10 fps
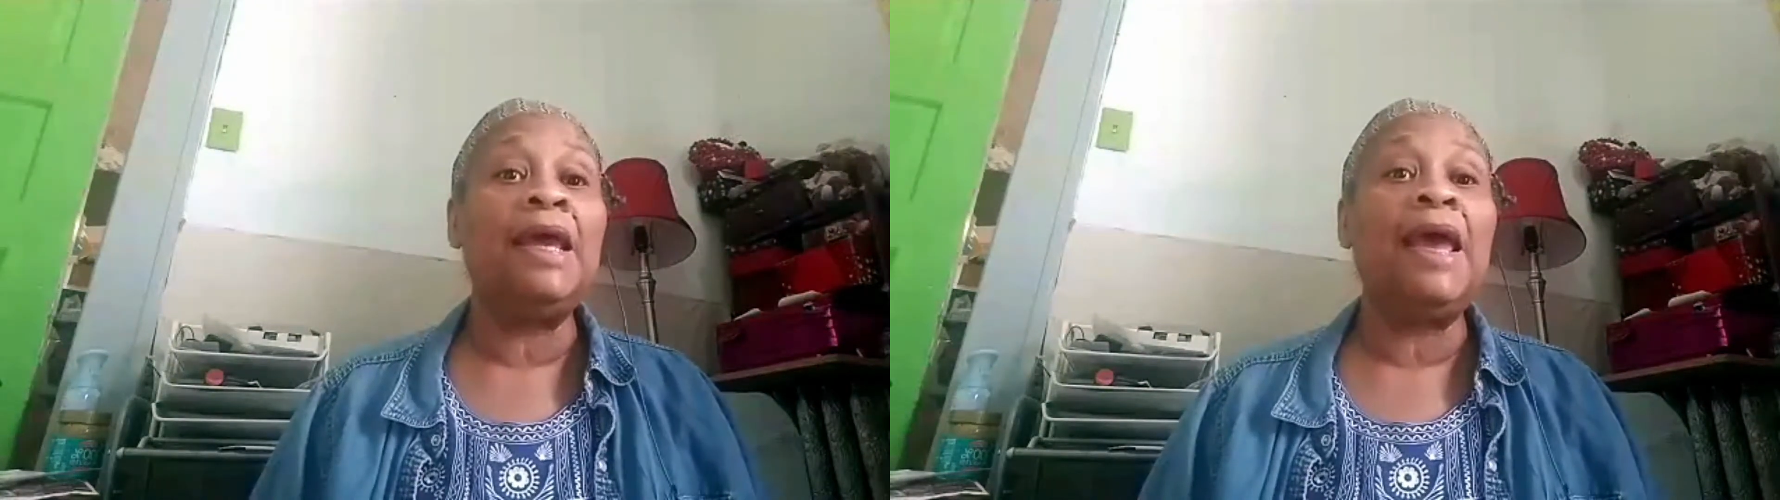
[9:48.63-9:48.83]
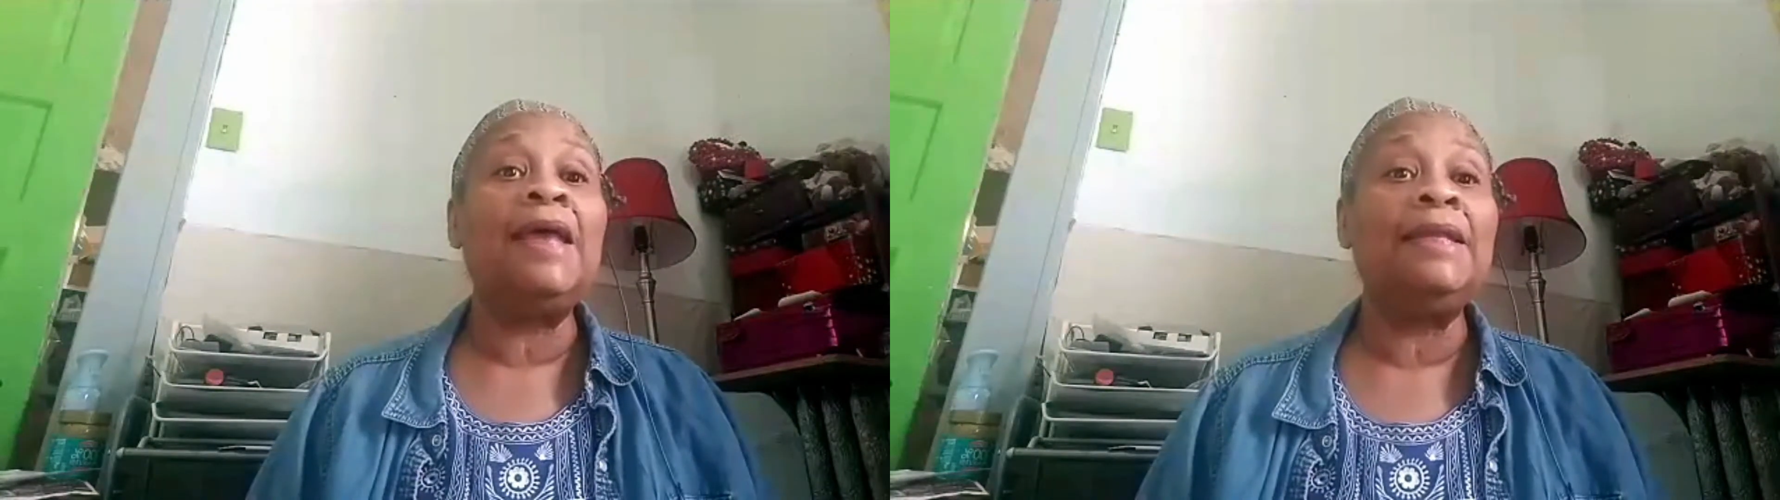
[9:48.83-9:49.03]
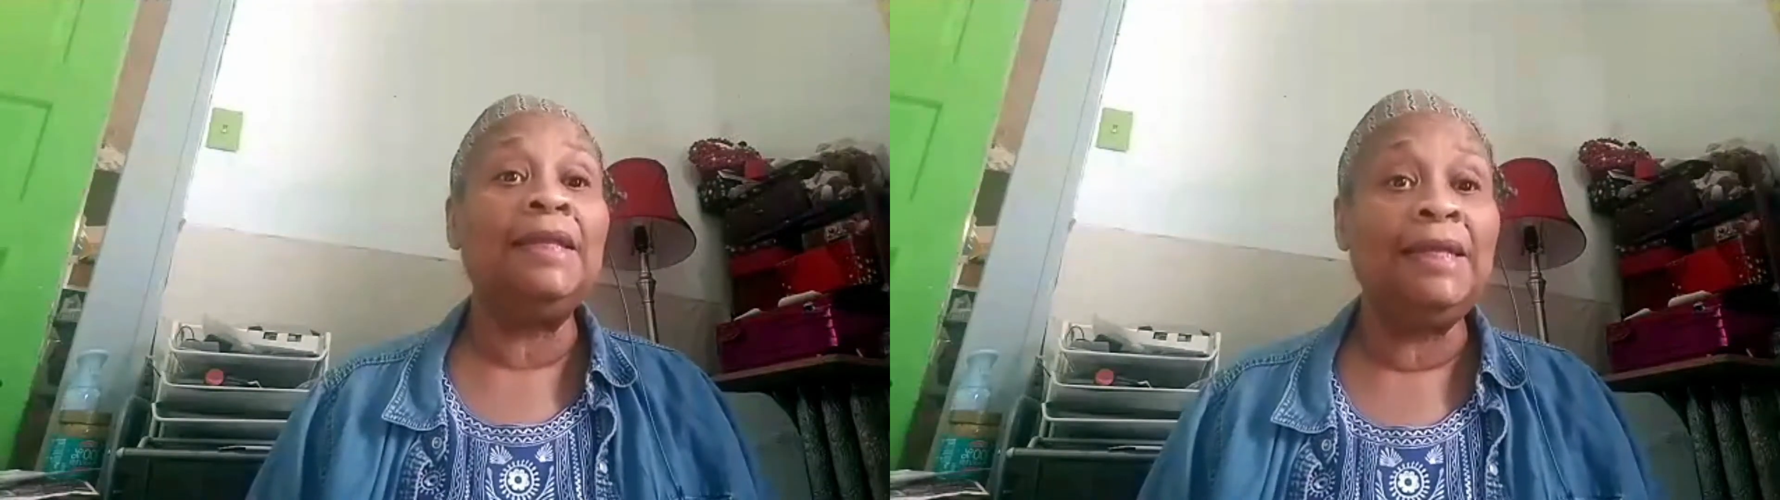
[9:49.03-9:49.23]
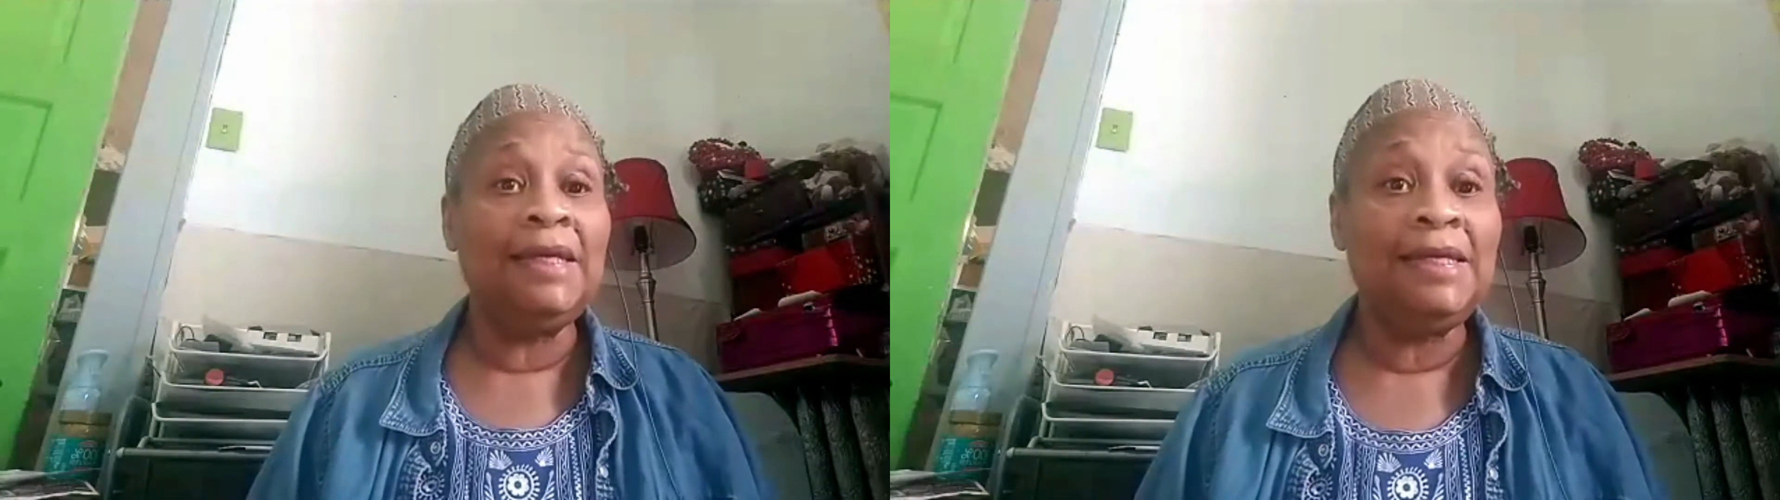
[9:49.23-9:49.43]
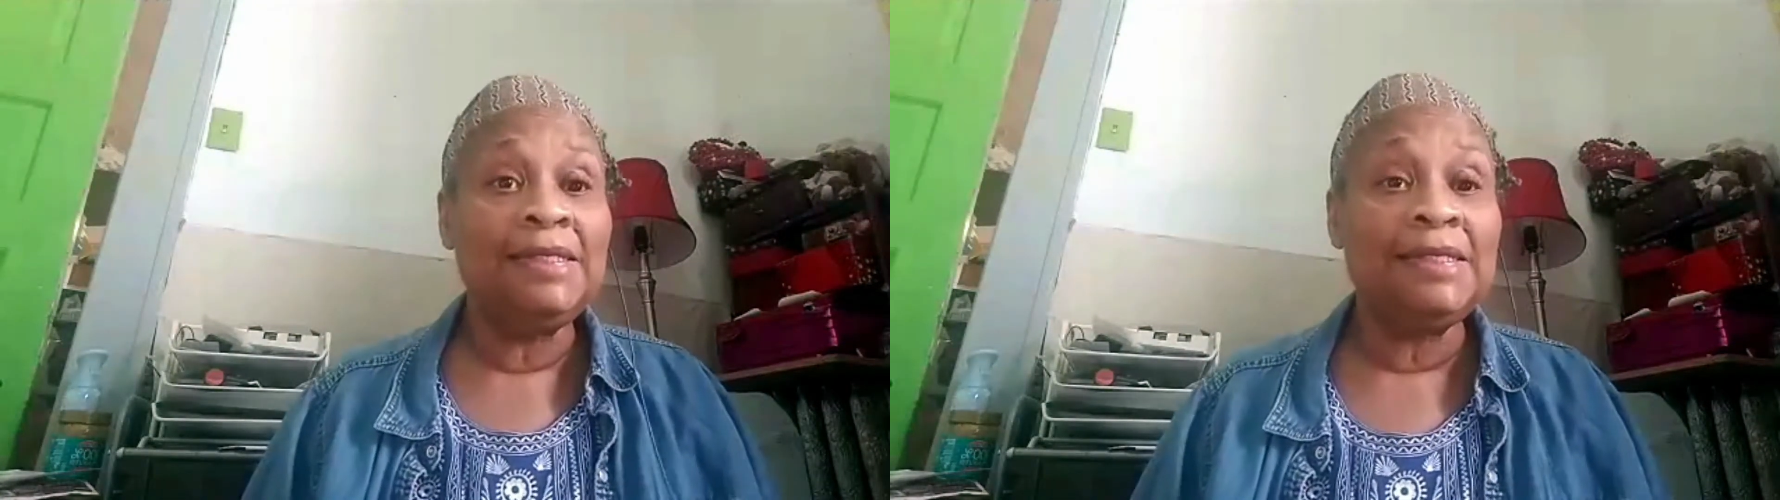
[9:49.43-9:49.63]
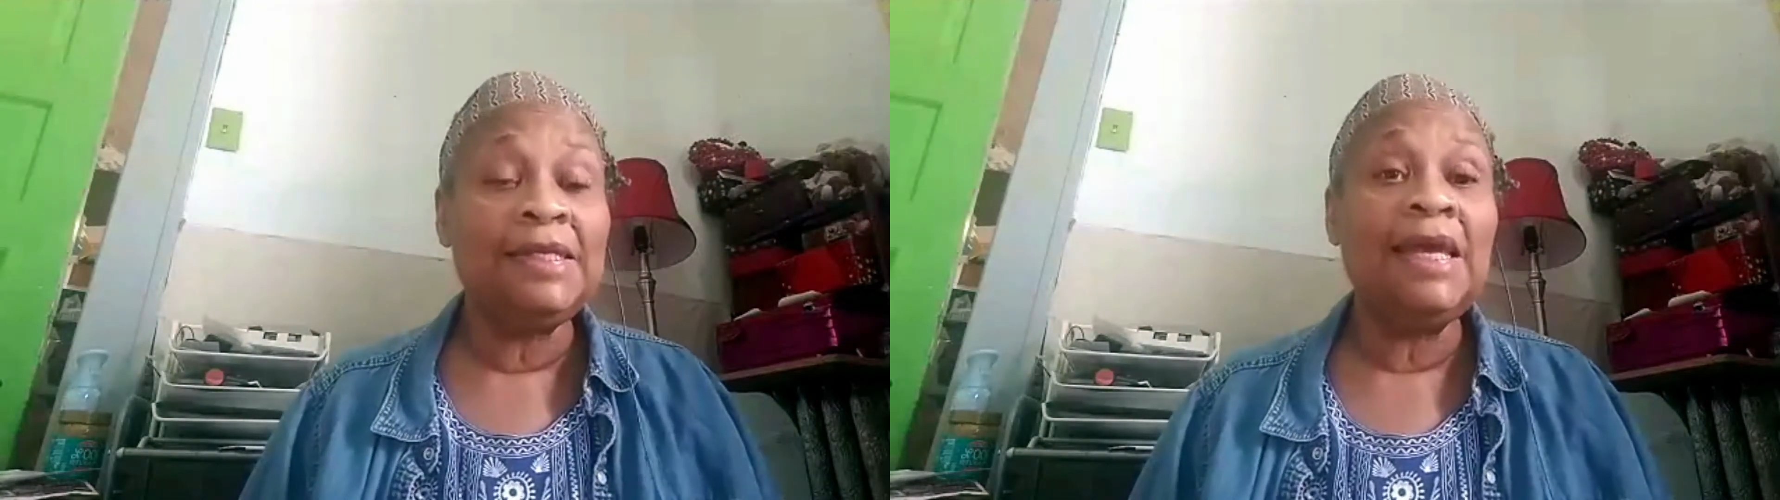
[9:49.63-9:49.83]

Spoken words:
at least